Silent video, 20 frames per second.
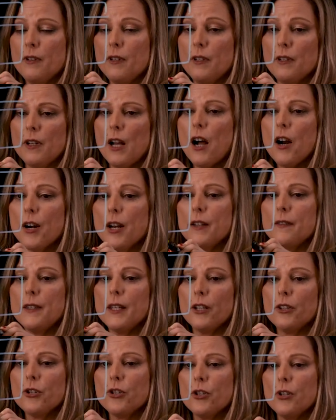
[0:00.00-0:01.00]

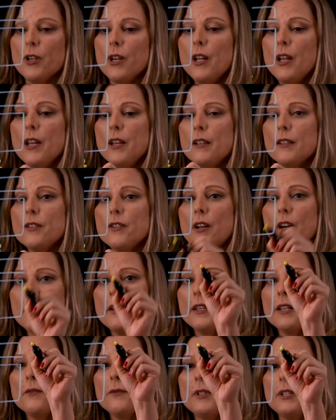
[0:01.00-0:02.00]
architecture,
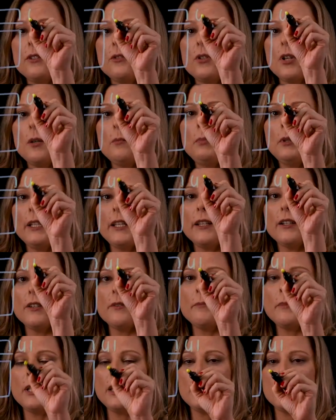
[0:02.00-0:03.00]
starting with the top layer
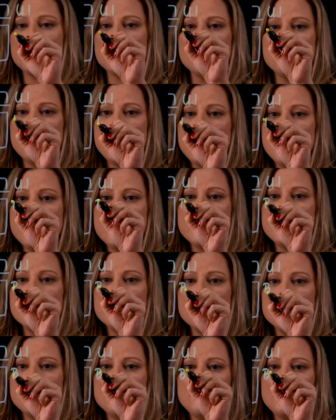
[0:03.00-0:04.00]
being UI,
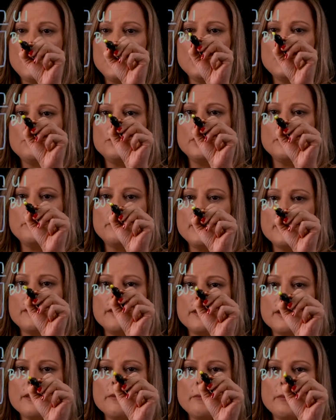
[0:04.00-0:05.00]
followed
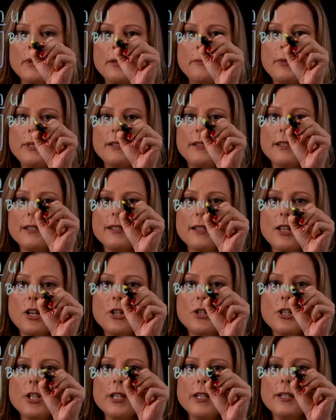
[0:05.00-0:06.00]
by business
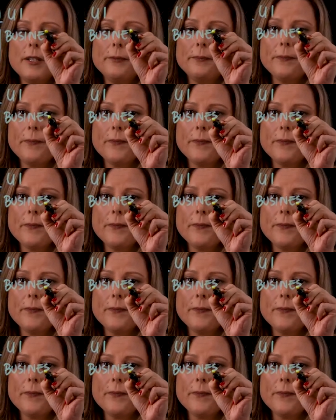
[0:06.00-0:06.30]
logic,